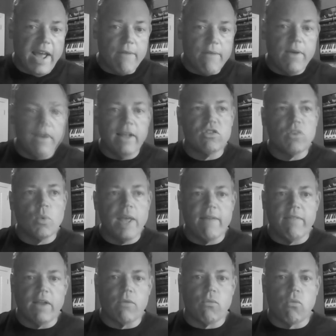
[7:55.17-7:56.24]
So we have like
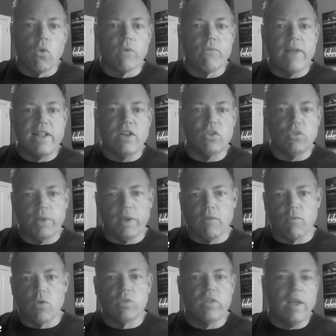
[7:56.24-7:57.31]
4 venues we can
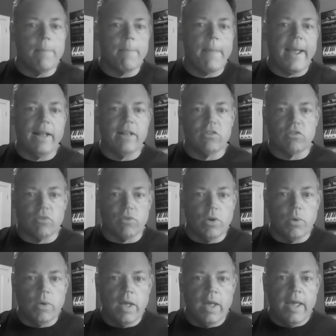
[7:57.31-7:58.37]
rotate bands
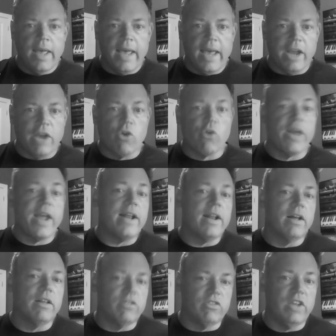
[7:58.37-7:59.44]
through and create
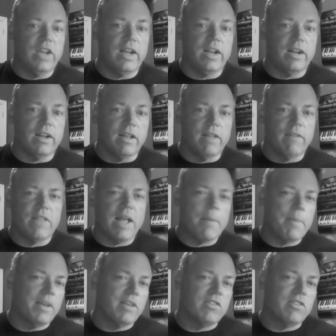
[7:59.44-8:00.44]
a scene, if that makes